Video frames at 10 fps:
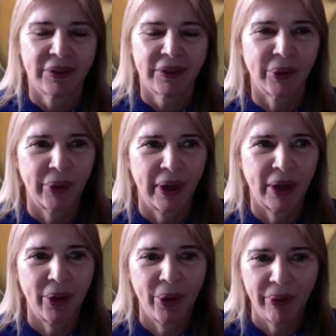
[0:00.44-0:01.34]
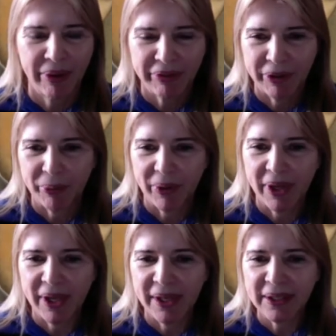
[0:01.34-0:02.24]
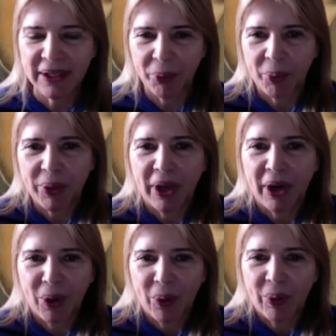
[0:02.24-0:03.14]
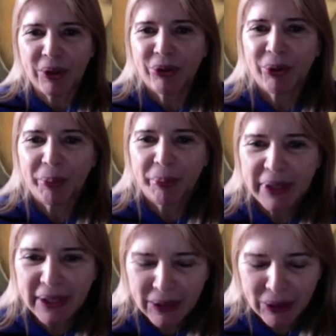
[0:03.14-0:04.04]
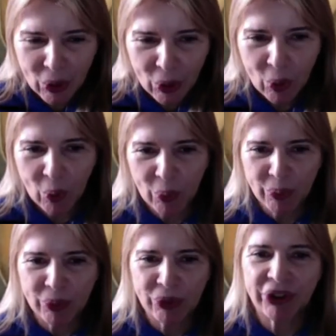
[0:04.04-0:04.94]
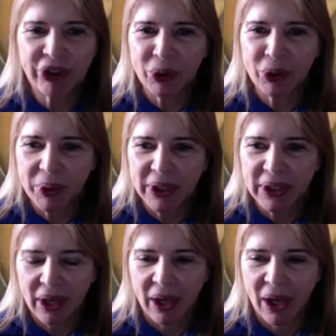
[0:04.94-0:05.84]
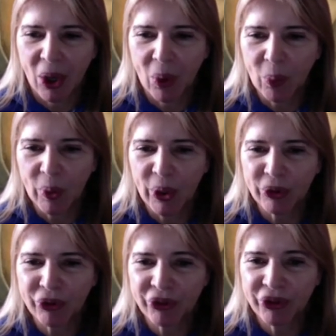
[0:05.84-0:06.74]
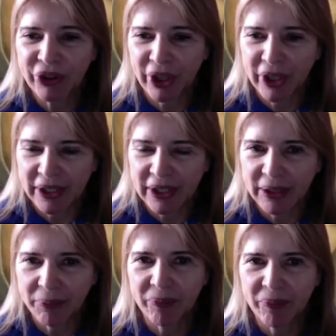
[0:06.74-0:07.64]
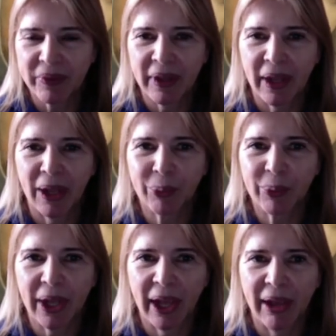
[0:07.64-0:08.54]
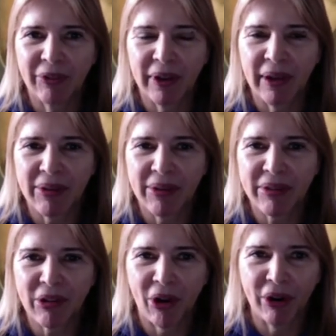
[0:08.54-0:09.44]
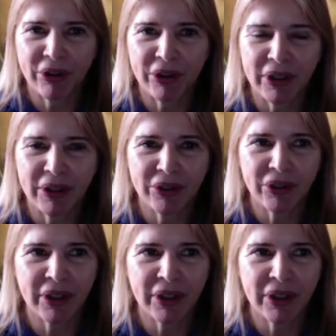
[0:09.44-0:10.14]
So hello everyone. We are going to be continuing our study that we have uh, started.